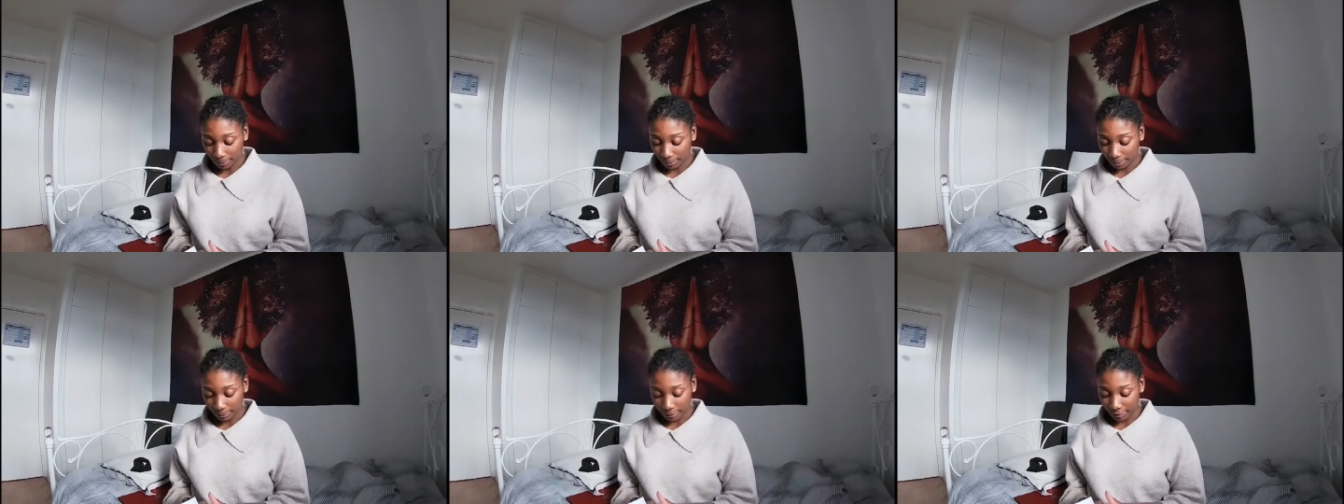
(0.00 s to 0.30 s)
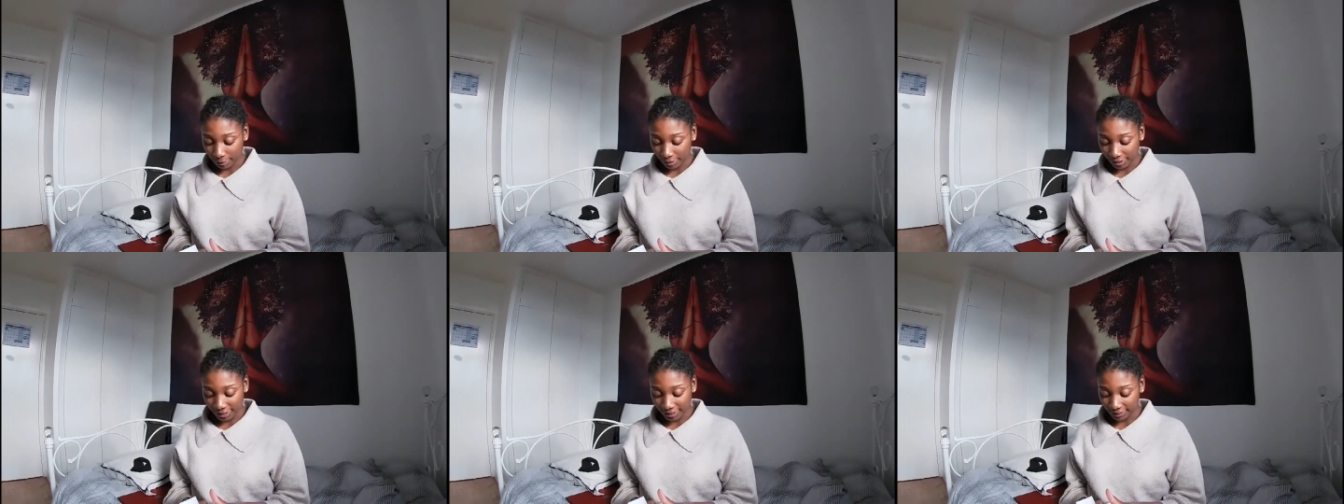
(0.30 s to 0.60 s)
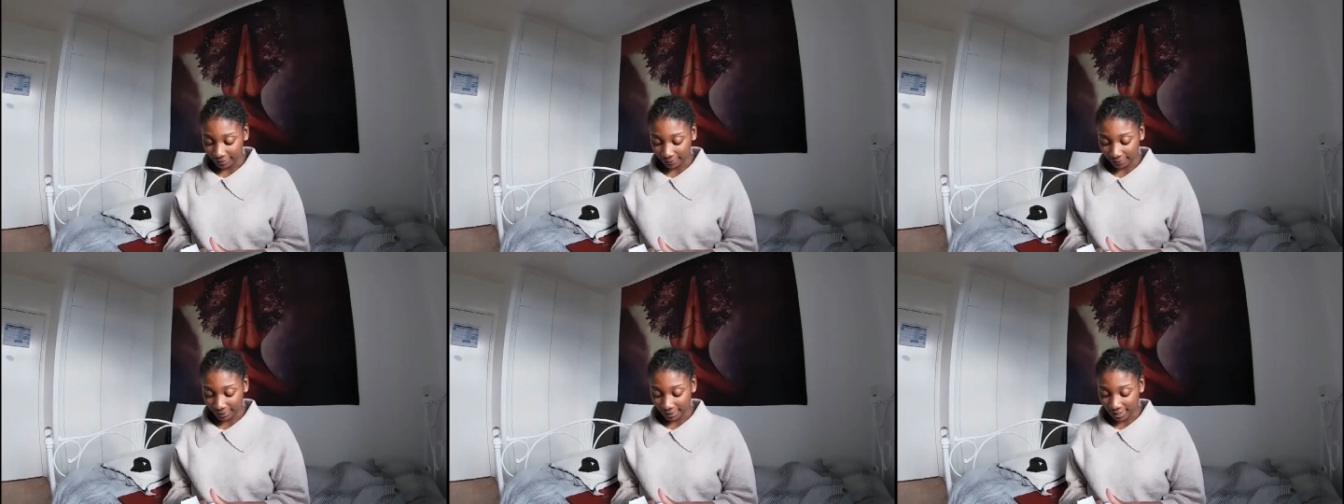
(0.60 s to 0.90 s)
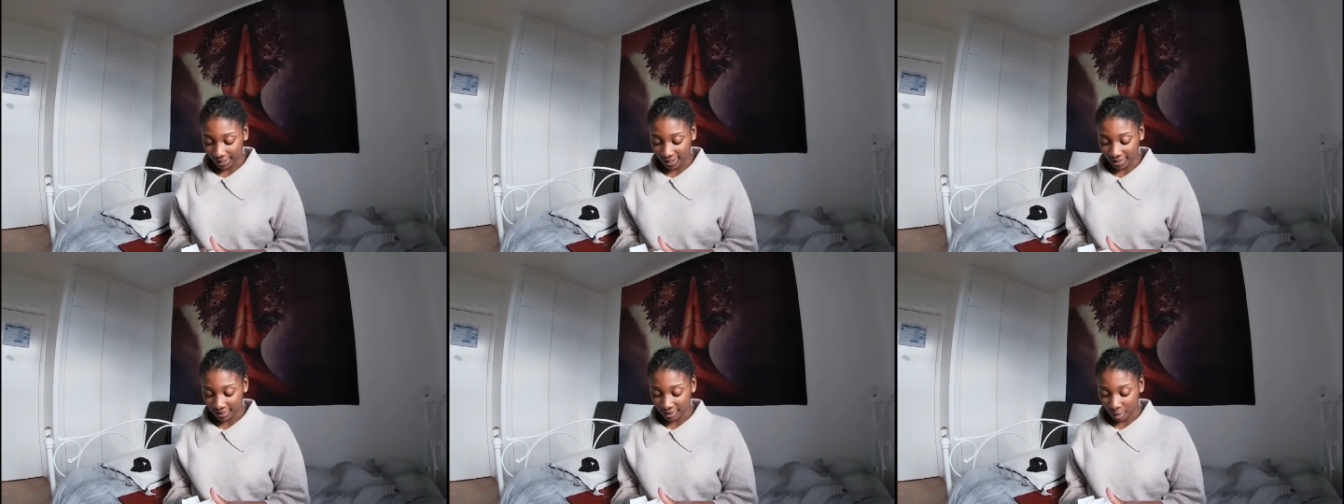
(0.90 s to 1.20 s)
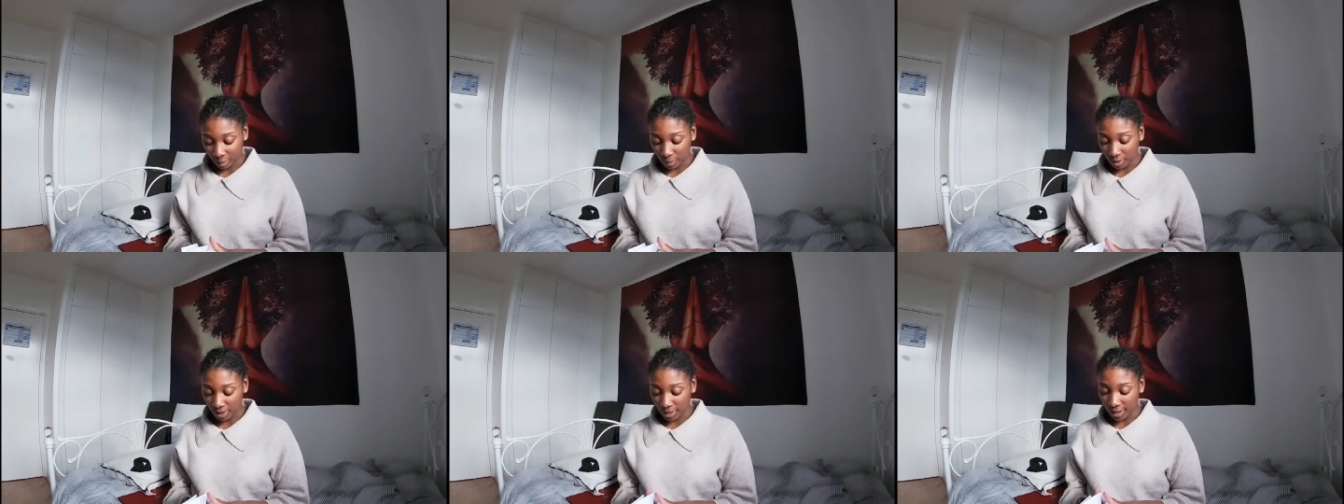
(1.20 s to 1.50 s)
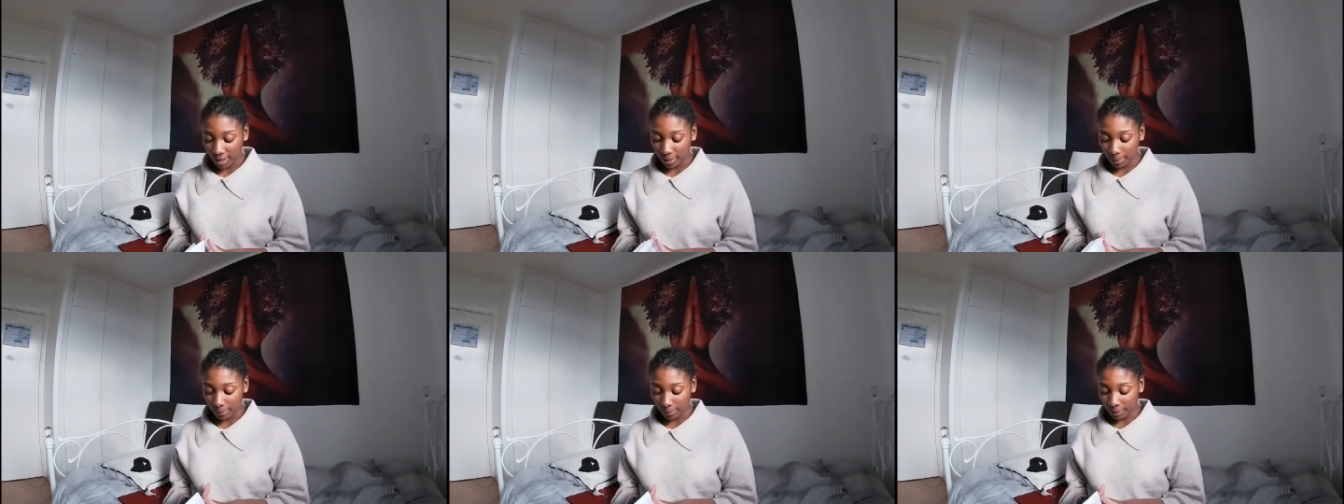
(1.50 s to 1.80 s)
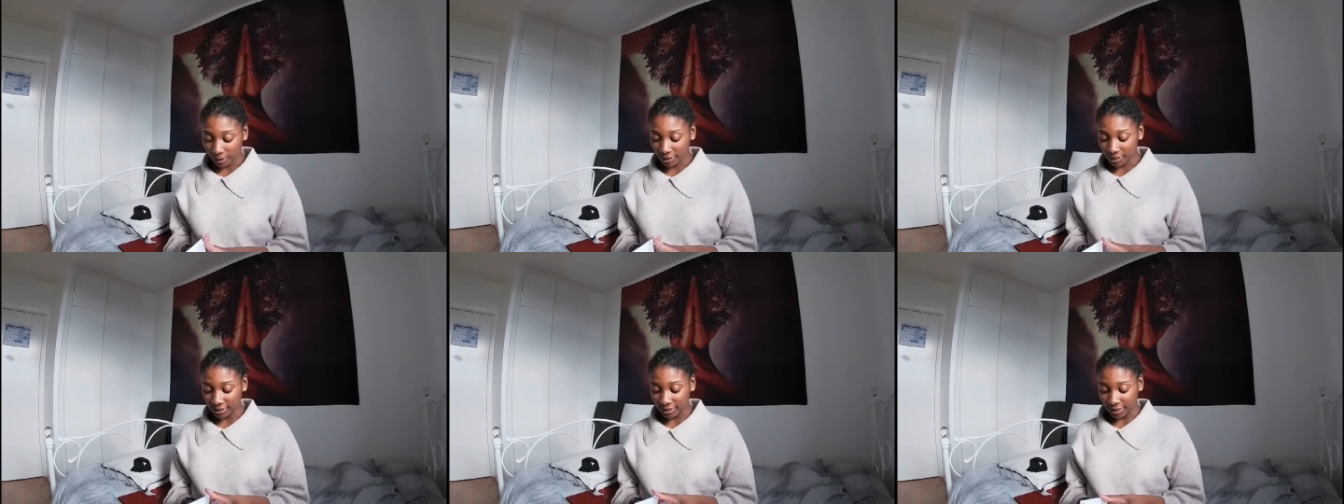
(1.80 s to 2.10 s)
boy, I don't know what kind of
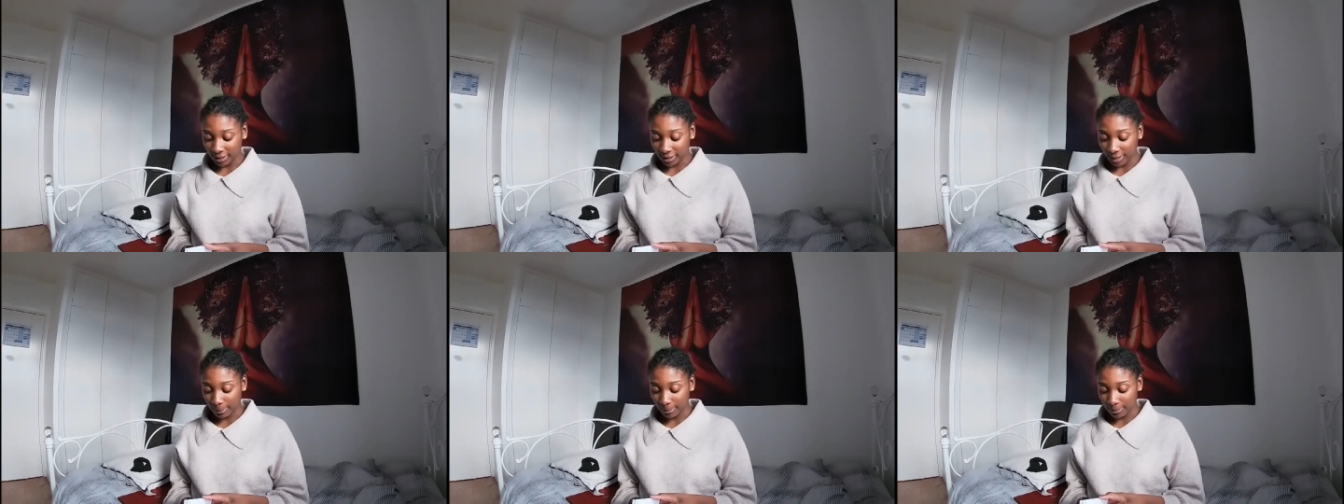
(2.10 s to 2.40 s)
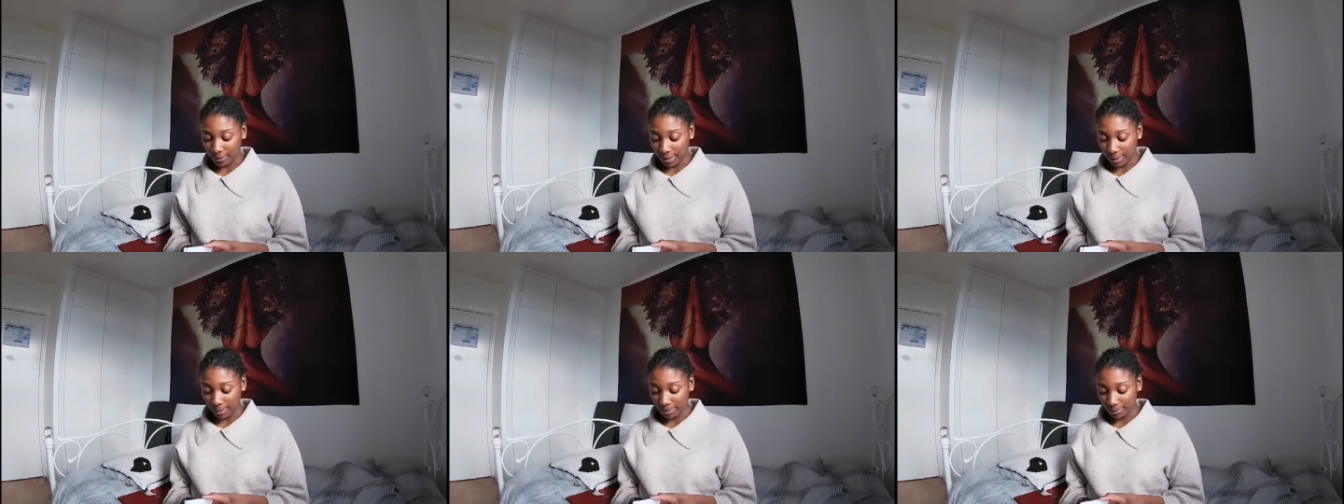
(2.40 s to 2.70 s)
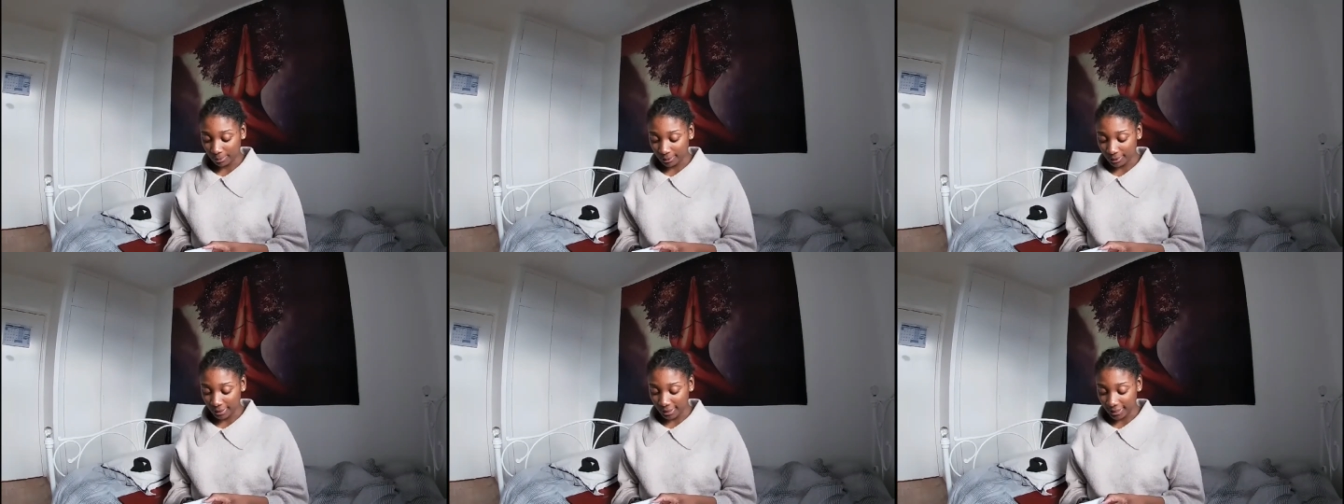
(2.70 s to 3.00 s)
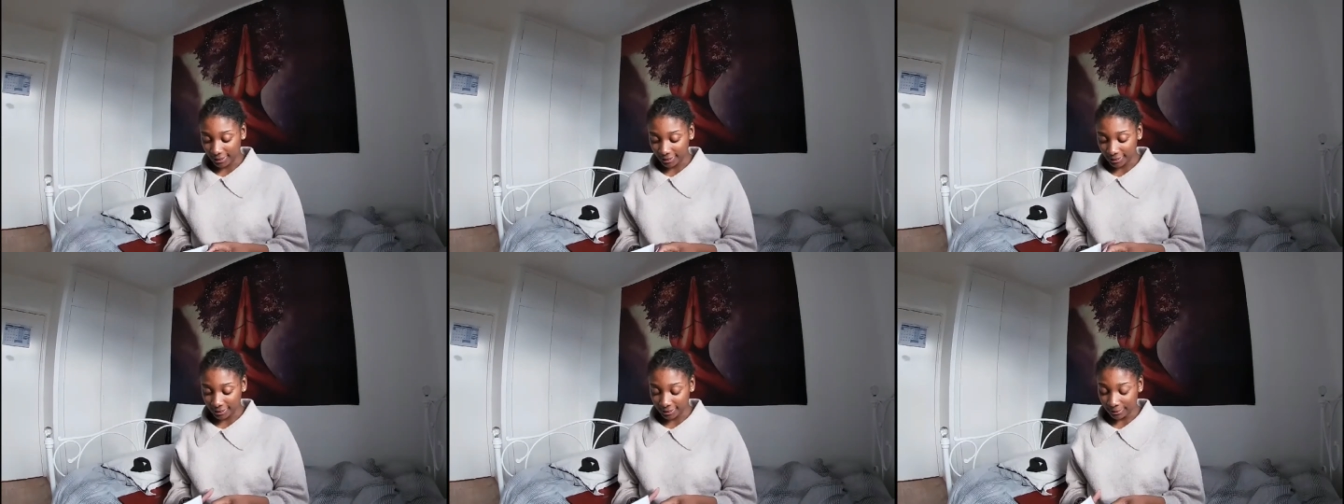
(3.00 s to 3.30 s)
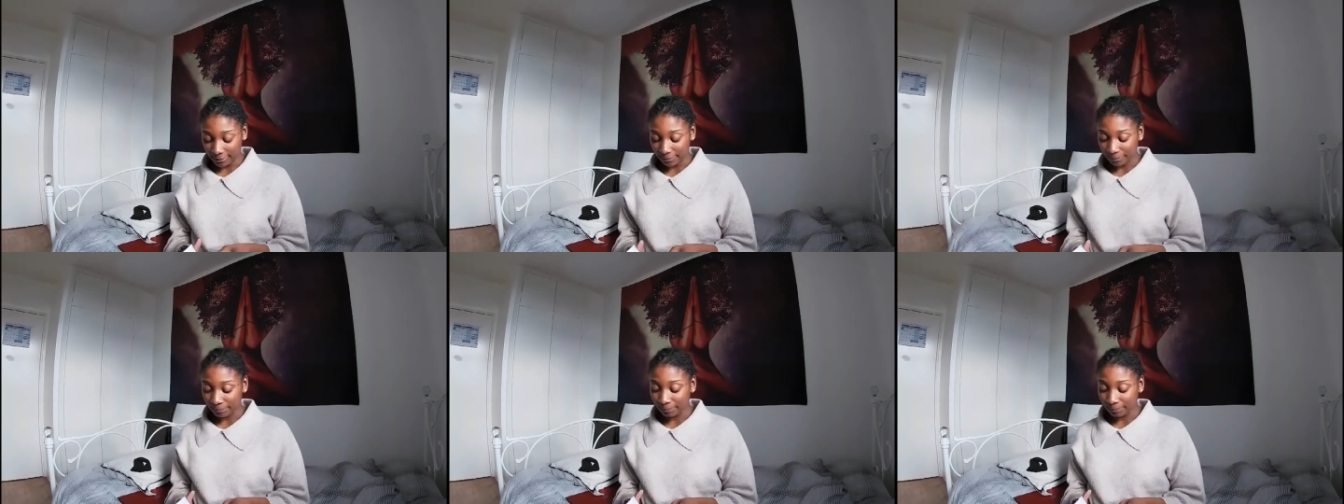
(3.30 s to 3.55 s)
monster comes up with this.